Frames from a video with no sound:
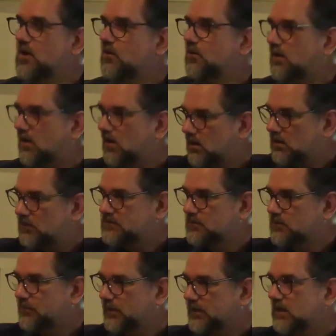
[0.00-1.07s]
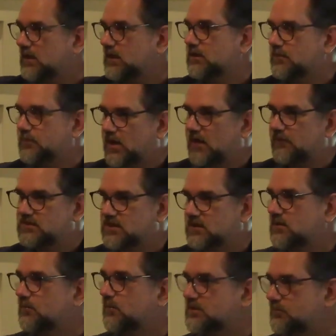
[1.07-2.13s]
we're also bringing in the private
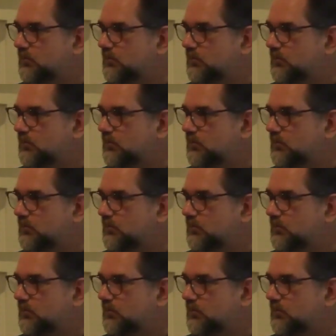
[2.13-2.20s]
sector much